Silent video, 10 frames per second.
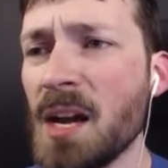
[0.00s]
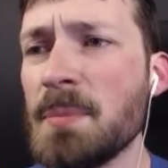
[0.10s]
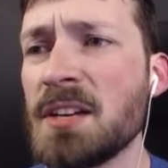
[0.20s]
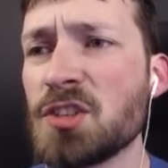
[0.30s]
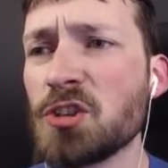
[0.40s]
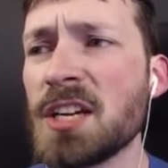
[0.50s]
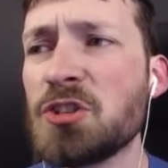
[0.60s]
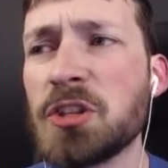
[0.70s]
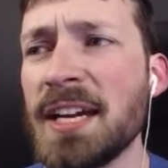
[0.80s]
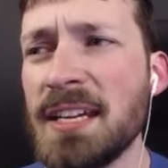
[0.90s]
I met a
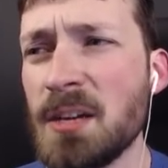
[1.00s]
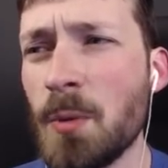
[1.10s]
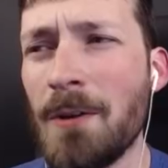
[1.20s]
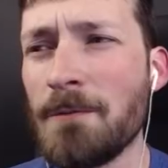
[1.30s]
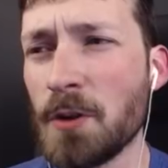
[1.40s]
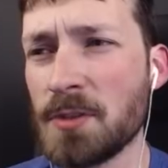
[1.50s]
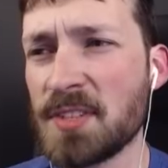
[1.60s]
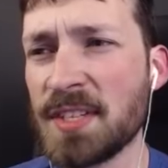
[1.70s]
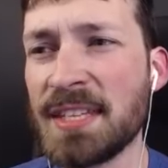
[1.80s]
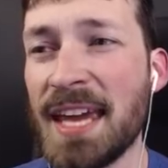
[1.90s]
strange lady well
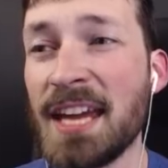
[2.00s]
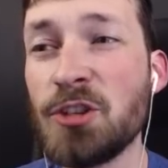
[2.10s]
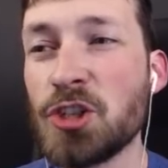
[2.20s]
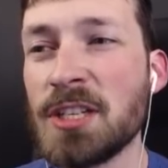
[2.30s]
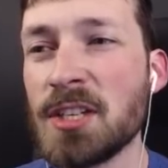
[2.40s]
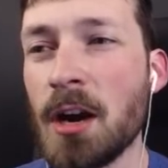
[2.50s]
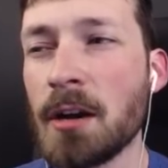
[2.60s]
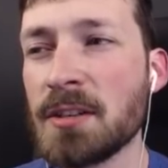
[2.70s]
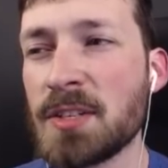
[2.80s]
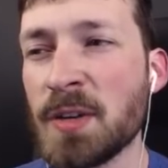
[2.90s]
versed in the ancient
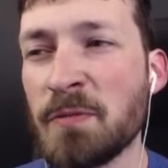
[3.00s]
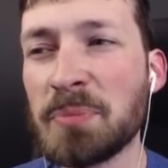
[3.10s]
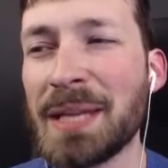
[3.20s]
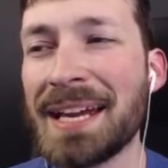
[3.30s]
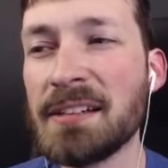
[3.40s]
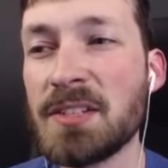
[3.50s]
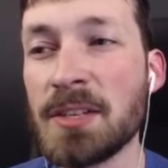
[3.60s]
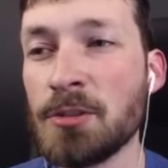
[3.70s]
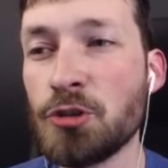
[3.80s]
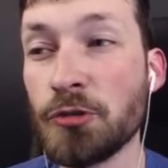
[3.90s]
arts of plants
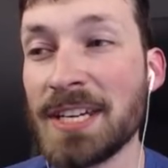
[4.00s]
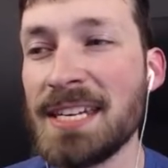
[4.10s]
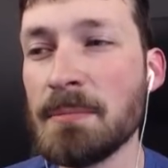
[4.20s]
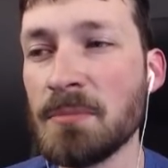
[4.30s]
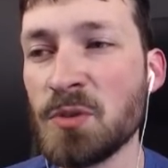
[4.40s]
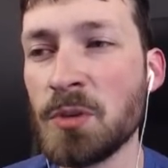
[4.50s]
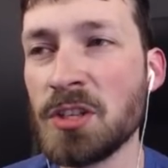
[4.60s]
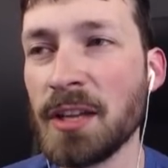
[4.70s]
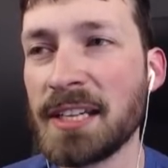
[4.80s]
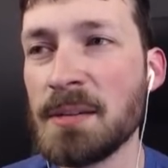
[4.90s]
and dreams. Would
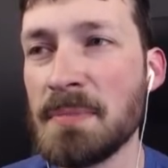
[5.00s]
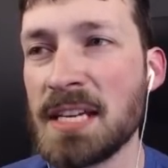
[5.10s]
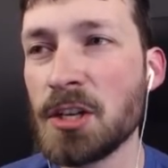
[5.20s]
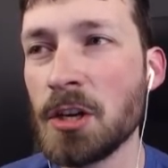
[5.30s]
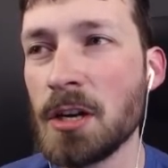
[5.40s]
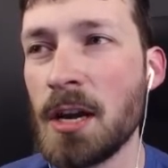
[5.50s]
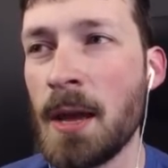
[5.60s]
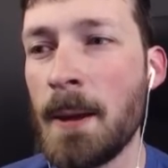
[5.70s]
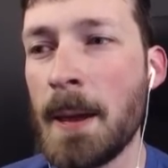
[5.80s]
you like to meet her?